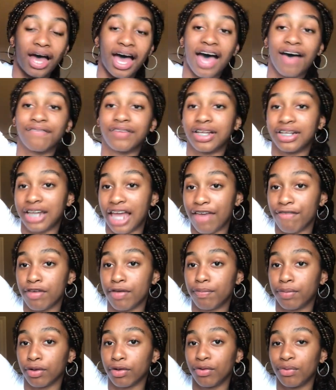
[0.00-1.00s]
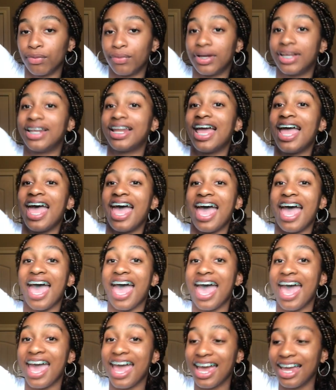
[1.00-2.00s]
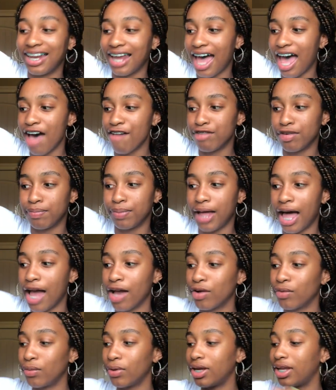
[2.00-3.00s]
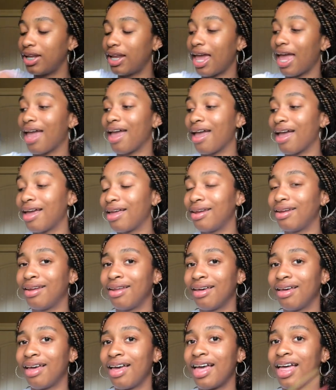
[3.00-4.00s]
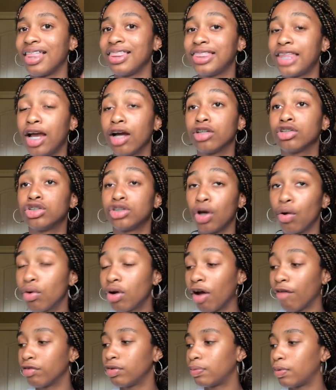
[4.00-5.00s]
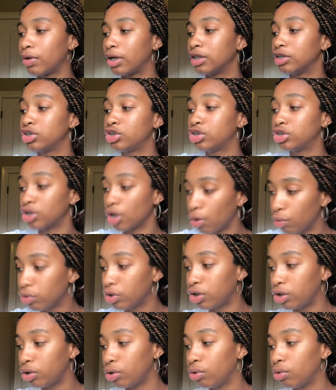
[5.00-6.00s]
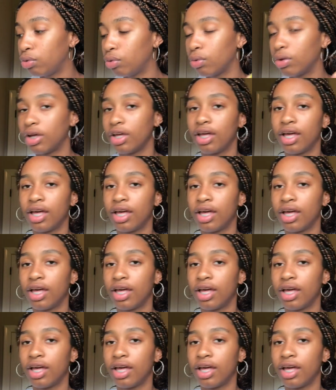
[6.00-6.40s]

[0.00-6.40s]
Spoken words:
I have a navy blue one and I have a black one and they are so comfortable and so cute.